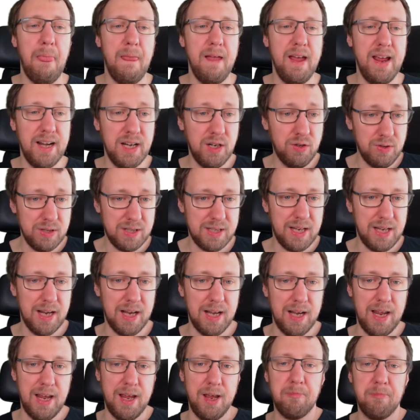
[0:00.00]

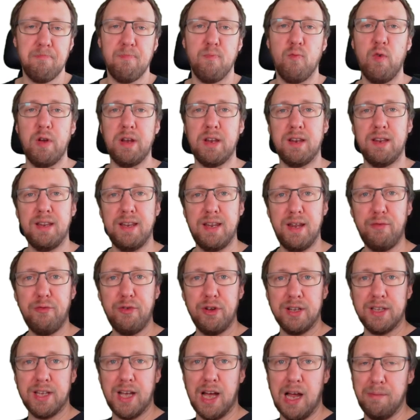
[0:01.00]
Interestingly, with
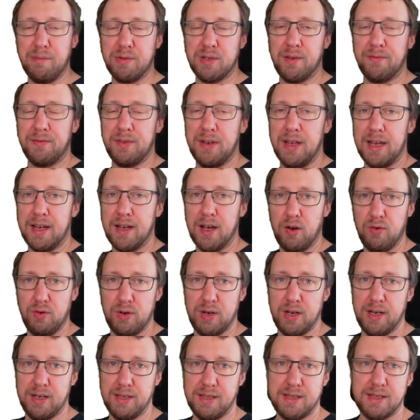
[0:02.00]
different types of
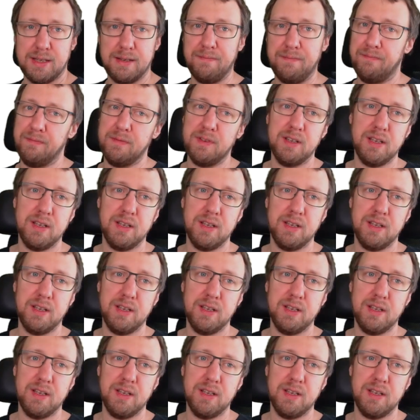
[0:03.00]
decoders,